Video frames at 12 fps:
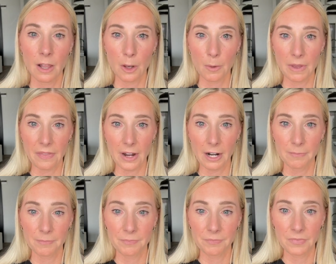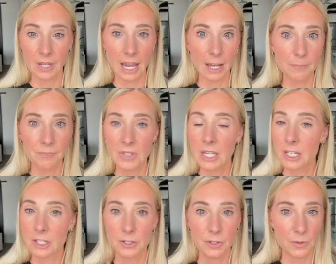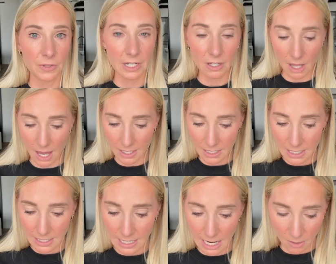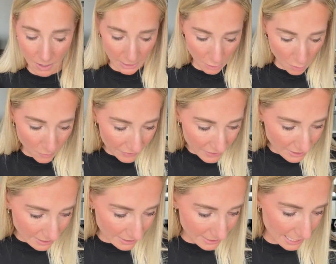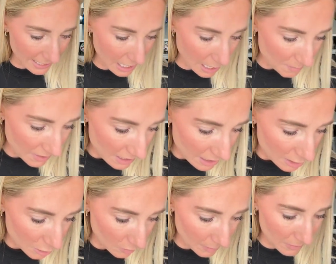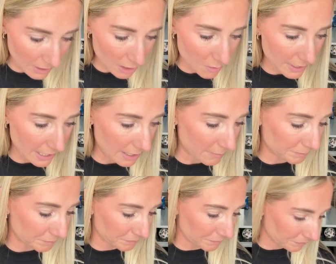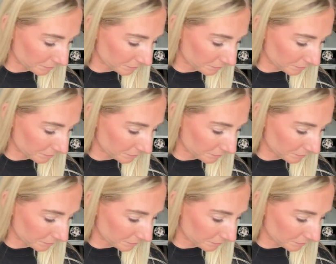a little bit there, okay? You don't need a lot. Now, I don't want this to set up, so I'm gonna go in